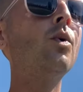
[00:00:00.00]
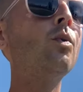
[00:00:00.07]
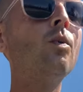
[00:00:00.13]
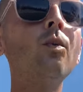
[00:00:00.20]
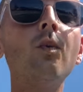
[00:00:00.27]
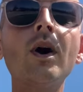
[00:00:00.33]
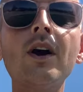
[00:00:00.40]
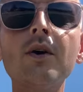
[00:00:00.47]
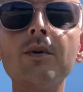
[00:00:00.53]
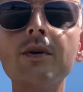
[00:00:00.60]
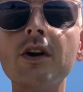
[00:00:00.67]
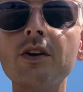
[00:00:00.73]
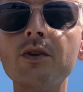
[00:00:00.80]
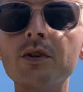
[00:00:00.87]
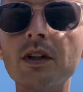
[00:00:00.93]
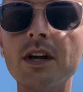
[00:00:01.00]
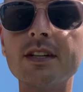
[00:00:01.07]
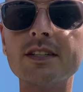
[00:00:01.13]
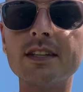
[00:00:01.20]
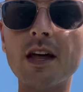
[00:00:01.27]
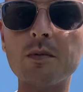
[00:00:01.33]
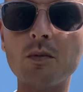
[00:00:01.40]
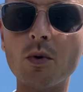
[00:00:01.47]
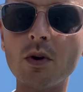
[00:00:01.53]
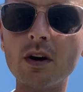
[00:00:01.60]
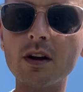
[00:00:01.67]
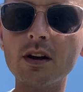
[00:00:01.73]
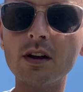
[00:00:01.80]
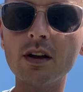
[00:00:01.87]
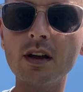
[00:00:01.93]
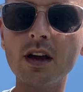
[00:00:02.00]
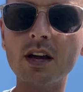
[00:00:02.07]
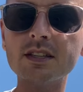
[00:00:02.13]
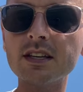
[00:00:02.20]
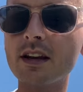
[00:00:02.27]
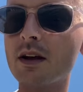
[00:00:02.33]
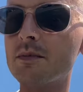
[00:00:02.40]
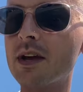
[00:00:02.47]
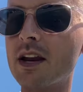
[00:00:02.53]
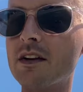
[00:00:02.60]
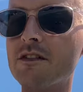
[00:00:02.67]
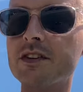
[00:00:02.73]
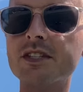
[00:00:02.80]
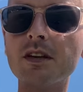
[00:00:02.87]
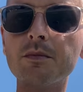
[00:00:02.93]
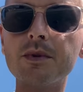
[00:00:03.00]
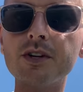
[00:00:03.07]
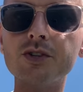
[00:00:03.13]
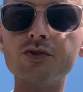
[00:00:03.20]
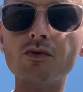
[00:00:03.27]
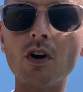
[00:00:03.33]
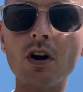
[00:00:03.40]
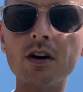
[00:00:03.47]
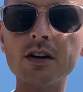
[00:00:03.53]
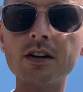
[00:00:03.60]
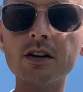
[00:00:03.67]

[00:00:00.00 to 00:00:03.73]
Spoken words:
Why are we not utilizing that more? It's like I'm getting for somebody drawing